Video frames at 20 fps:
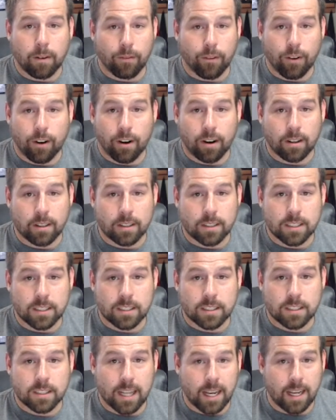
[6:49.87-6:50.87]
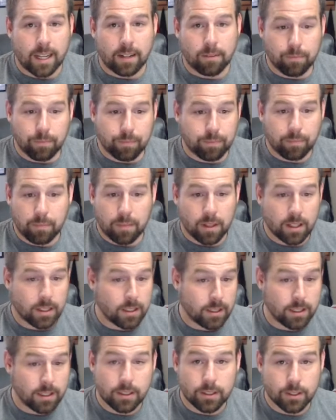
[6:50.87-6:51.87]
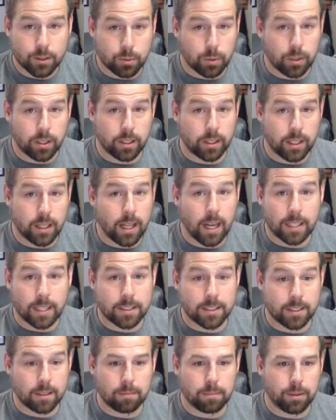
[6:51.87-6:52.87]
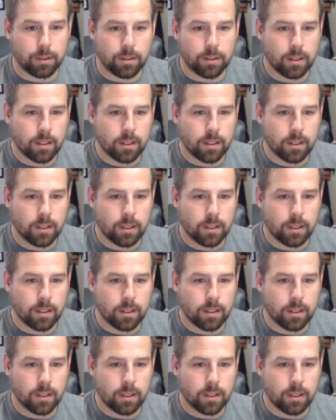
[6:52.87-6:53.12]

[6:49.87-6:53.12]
our state. It's really that simple.